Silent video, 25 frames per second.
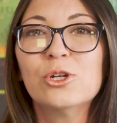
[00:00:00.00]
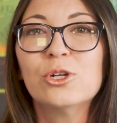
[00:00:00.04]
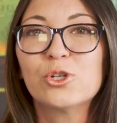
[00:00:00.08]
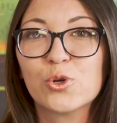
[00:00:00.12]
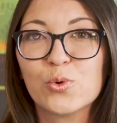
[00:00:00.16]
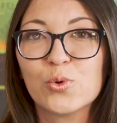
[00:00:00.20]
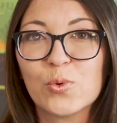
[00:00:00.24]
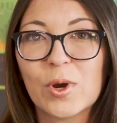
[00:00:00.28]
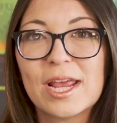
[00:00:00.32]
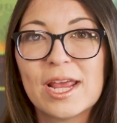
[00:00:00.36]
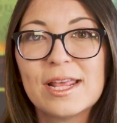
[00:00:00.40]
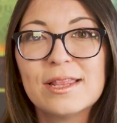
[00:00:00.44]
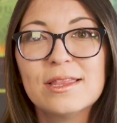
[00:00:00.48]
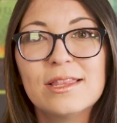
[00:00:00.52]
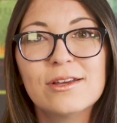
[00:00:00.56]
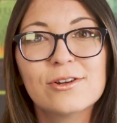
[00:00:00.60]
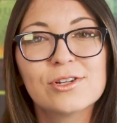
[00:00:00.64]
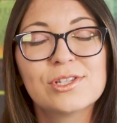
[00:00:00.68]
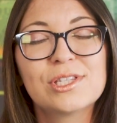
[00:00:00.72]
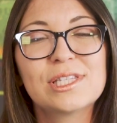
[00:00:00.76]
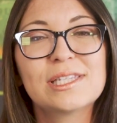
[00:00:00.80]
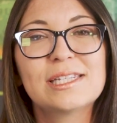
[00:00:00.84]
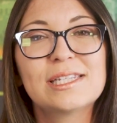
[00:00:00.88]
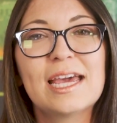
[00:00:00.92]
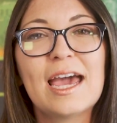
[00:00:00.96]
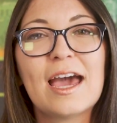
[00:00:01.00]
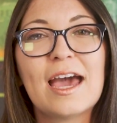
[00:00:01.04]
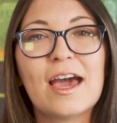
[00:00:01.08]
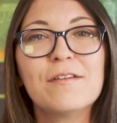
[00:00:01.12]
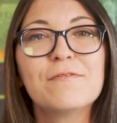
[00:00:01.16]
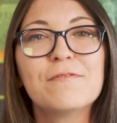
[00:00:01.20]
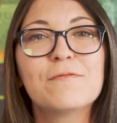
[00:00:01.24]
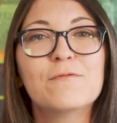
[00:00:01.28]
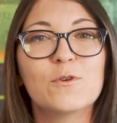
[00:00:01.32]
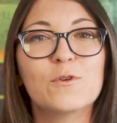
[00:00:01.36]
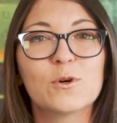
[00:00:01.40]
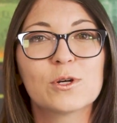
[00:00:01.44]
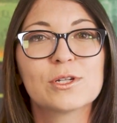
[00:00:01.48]
train their
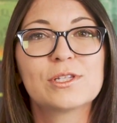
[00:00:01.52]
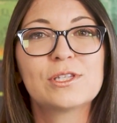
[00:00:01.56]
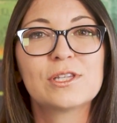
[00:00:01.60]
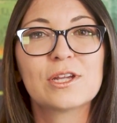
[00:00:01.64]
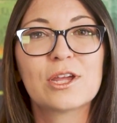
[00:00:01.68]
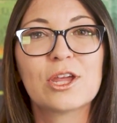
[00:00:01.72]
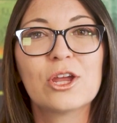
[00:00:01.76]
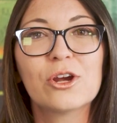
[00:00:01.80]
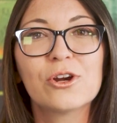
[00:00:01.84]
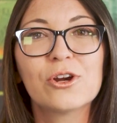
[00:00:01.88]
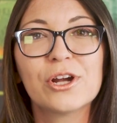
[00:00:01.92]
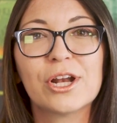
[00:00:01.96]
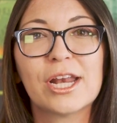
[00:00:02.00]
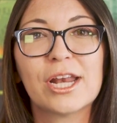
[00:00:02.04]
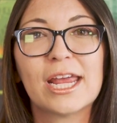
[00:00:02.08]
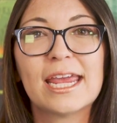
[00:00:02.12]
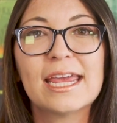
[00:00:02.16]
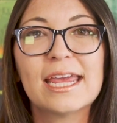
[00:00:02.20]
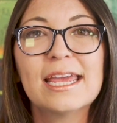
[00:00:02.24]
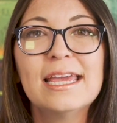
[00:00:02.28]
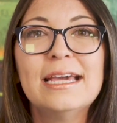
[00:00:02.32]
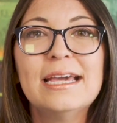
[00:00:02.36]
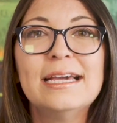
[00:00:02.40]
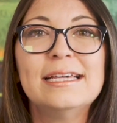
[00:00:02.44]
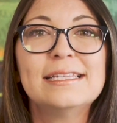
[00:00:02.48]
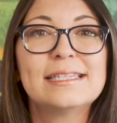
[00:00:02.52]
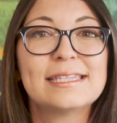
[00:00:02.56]
staff for security,